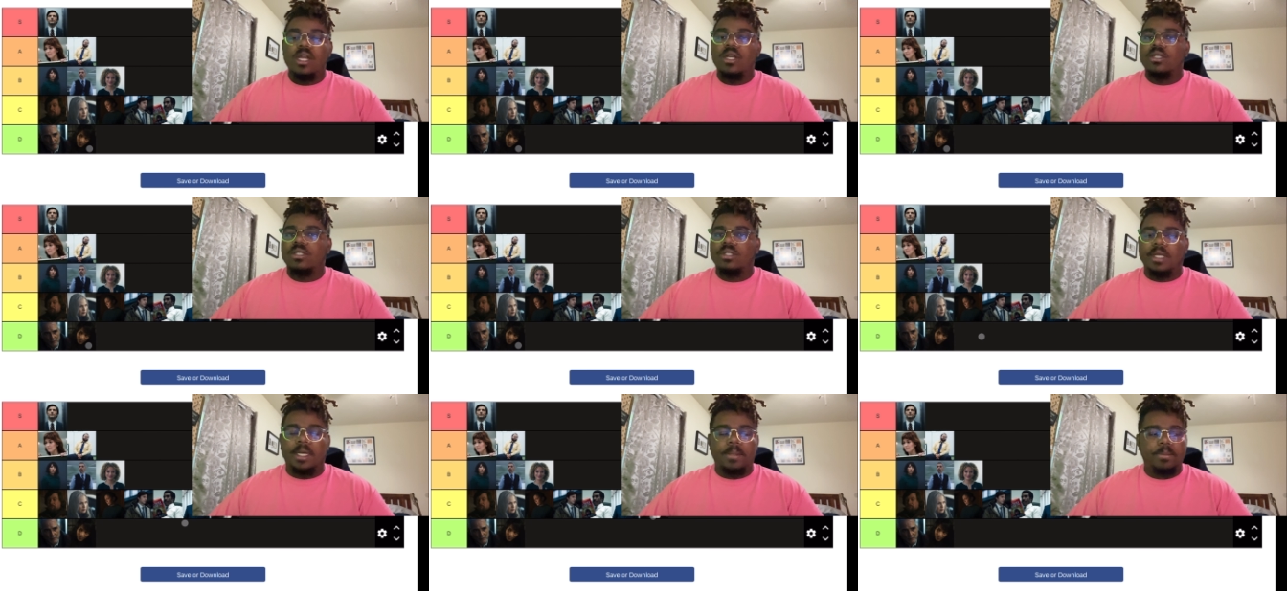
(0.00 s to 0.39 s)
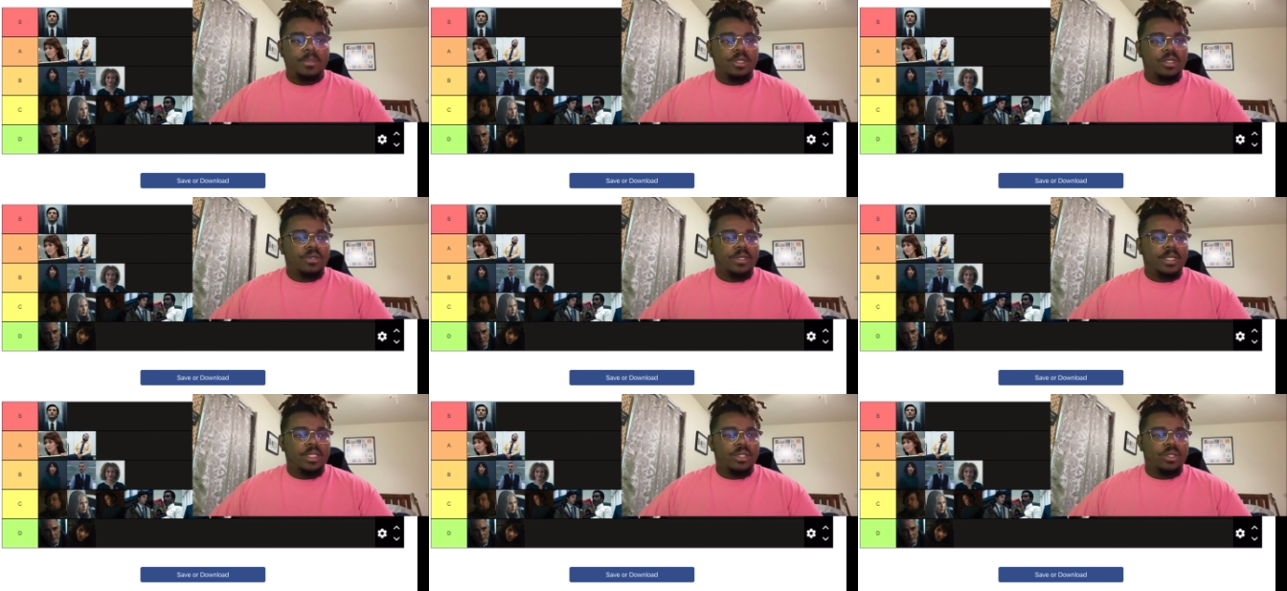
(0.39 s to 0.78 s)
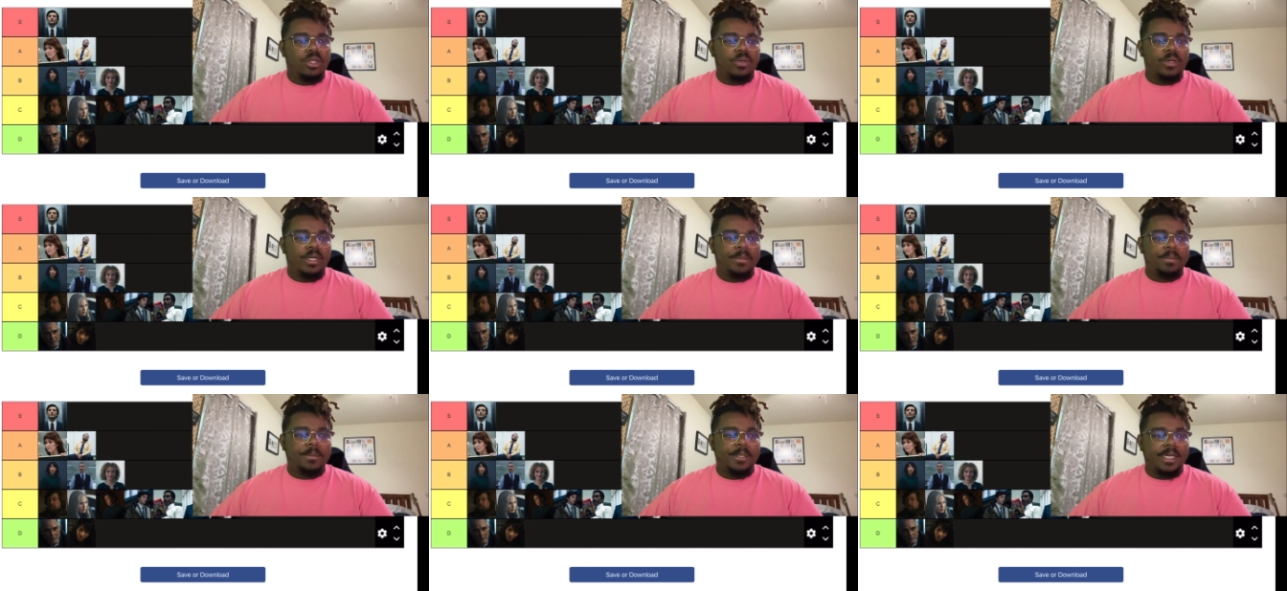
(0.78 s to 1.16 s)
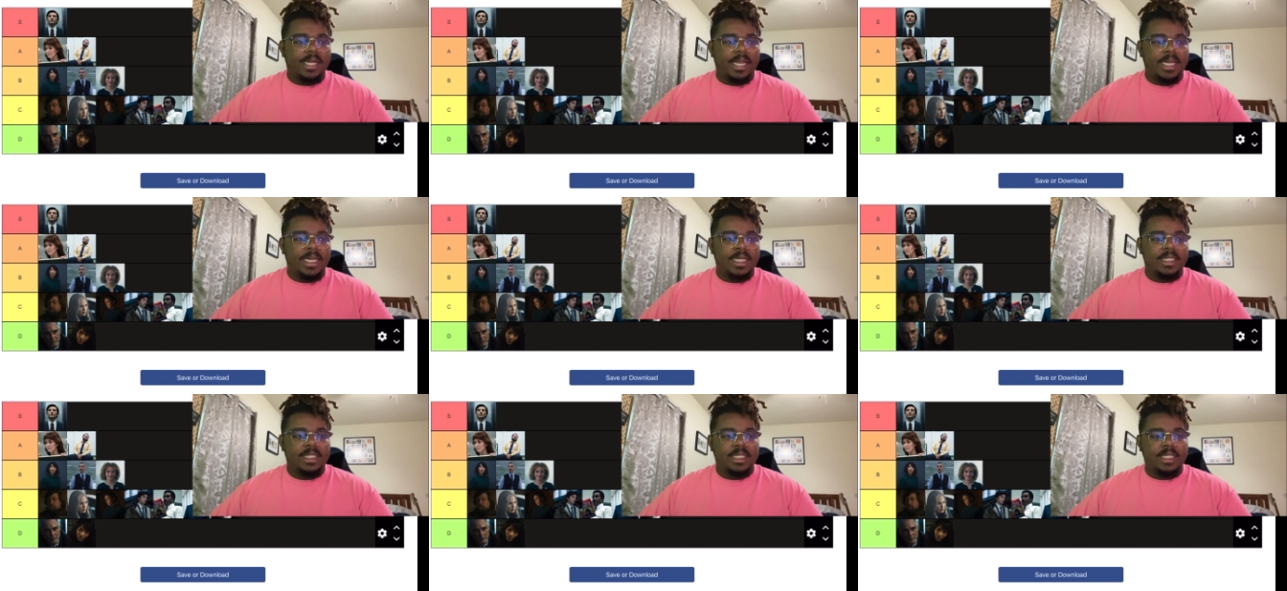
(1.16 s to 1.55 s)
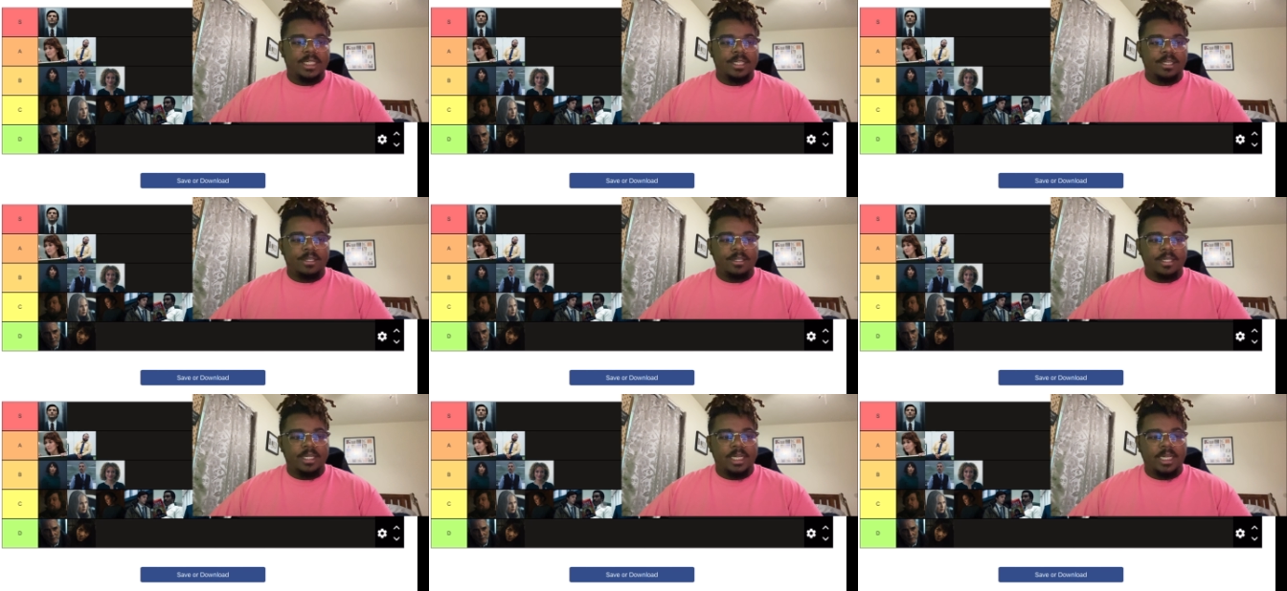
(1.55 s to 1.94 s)
So I'm gonna go ahead and throw him an A
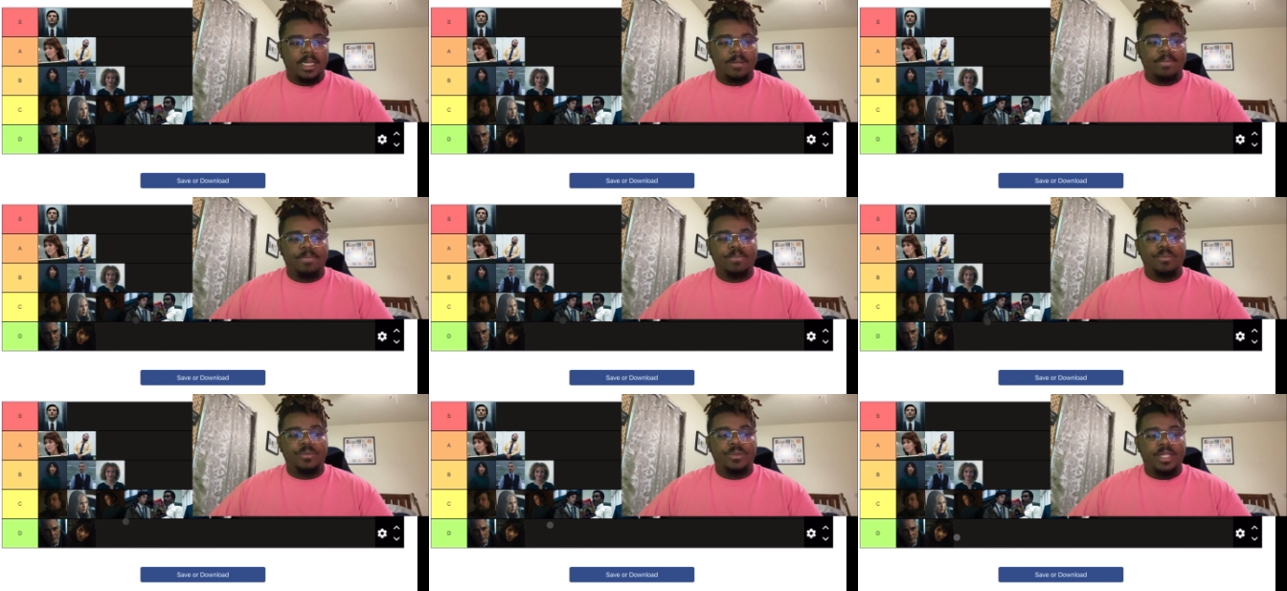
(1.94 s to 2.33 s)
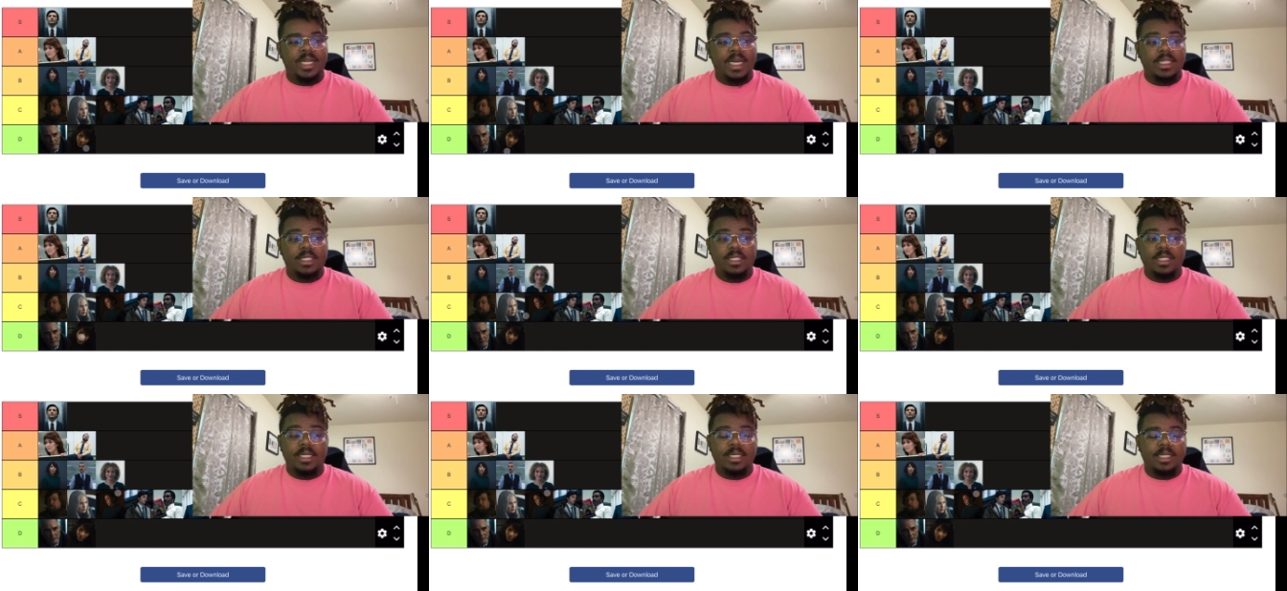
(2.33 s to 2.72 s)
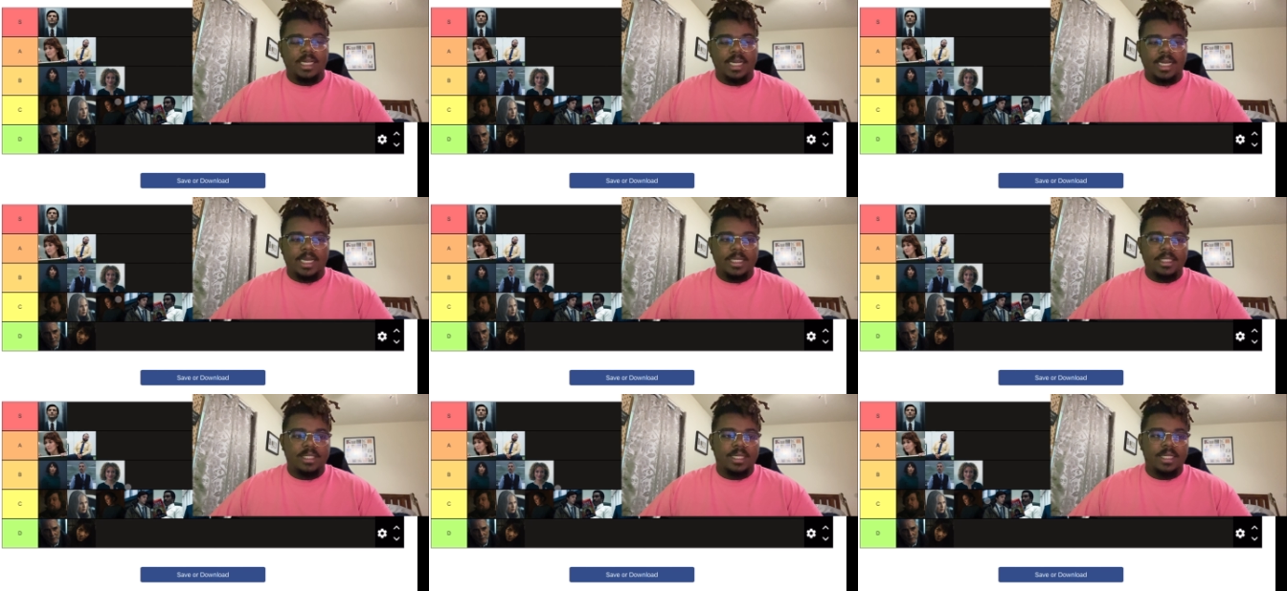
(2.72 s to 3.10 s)
tier. And that's it, guys.